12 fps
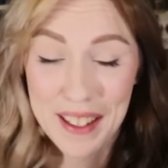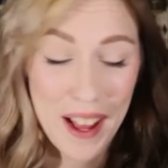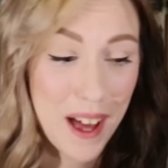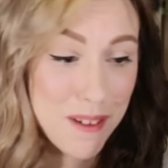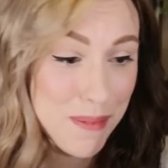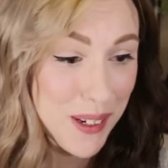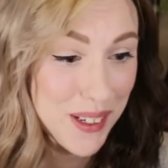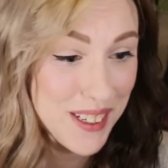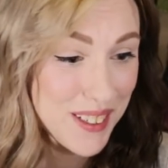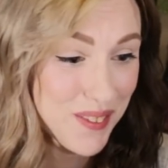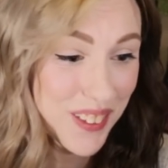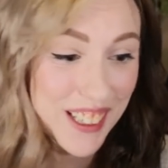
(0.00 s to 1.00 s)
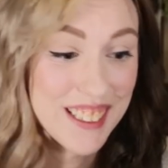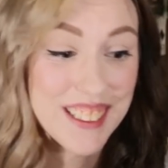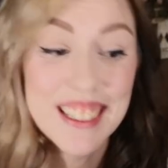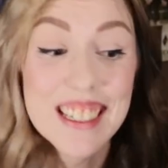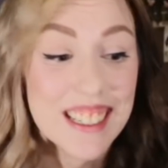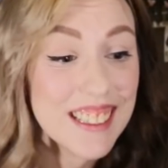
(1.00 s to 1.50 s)
that happened, but it
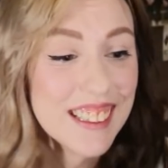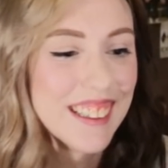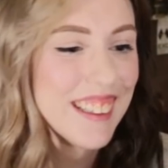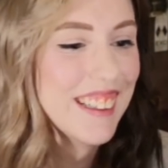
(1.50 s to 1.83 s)
did.